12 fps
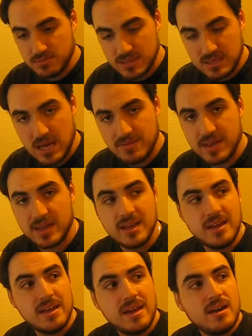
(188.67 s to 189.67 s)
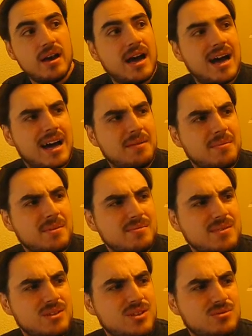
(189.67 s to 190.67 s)
loving
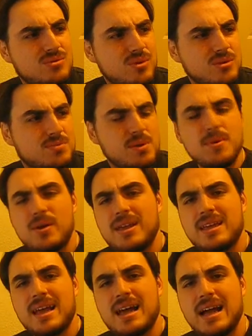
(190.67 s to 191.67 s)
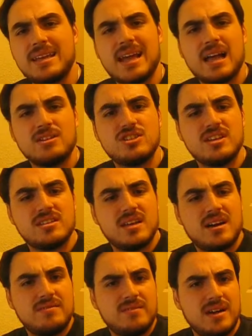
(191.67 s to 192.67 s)
towards promoting ideologies
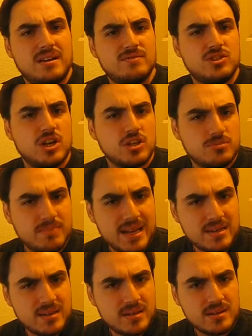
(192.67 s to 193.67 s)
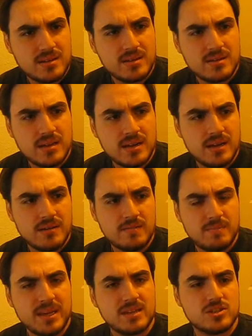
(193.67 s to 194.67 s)
of judgment,
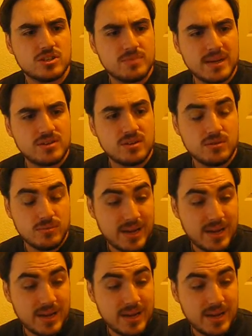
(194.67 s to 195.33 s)
of being judgmental.